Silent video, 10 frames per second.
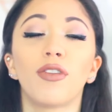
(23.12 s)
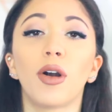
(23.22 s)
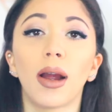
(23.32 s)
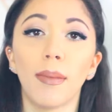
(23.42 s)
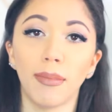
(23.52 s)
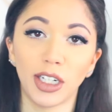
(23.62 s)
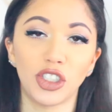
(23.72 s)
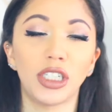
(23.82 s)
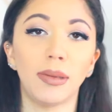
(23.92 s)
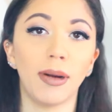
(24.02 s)
for
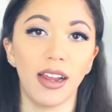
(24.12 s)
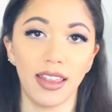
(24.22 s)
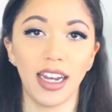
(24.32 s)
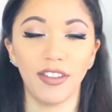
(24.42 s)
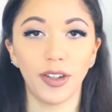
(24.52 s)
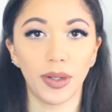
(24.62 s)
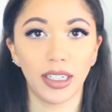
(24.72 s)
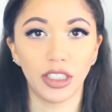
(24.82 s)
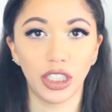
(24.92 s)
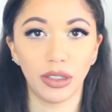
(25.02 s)
much cheaper than if you
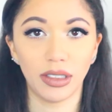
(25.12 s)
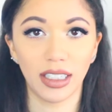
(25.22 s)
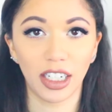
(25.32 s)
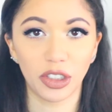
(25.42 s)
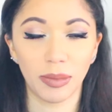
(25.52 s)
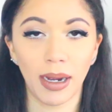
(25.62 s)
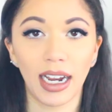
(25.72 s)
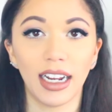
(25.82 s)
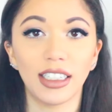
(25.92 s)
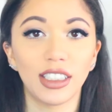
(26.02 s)
were to use luxury
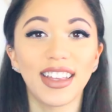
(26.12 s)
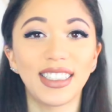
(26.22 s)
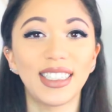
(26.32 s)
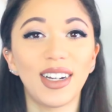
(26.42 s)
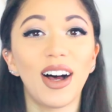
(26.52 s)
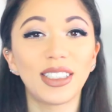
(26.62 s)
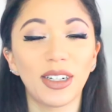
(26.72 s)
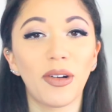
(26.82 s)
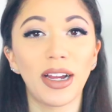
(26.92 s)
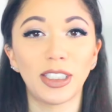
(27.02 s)
products. This is
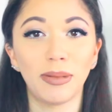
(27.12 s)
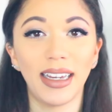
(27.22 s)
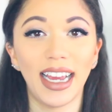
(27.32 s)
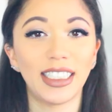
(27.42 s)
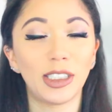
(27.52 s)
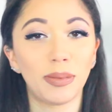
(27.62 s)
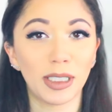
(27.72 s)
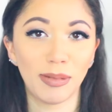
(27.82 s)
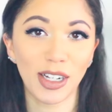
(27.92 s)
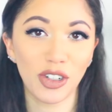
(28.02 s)
also going to be a
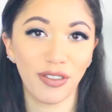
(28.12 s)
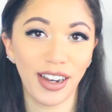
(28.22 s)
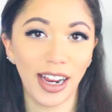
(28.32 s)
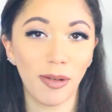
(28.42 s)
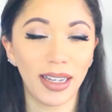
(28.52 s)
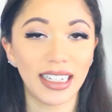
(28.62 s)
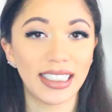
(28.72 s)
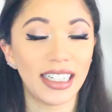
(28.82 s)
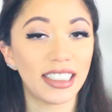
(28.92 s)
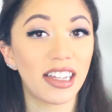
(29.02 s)
super special video
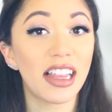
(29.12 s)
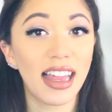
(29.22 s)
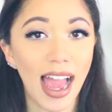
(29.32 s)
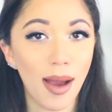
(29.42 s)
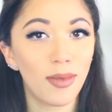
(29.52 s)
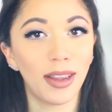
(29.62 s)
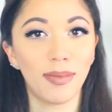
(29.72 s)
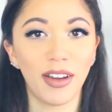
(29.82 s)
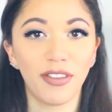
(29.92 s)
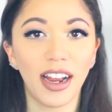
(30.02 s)
because it is a collab
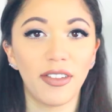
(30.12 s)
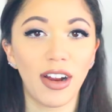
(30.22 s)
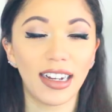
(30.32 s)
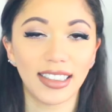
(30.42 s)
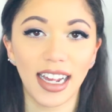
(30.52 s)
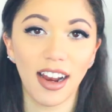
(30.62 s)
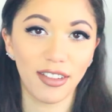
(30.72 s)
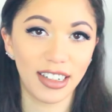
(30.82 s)
with my friend Roxette